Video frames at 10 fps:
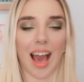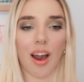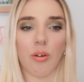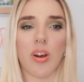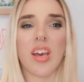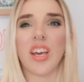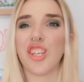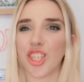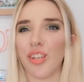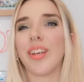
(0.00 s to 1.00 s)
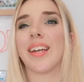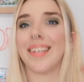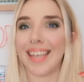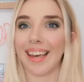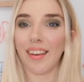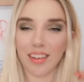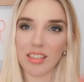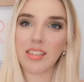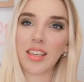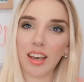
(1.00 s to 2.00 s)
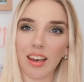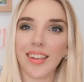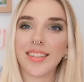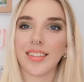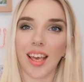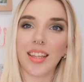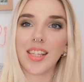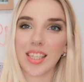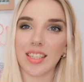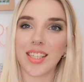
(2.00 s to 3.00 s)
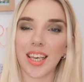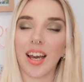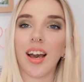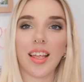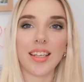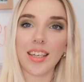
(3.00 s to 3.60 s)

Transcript: out, it's only going to get easier and easier and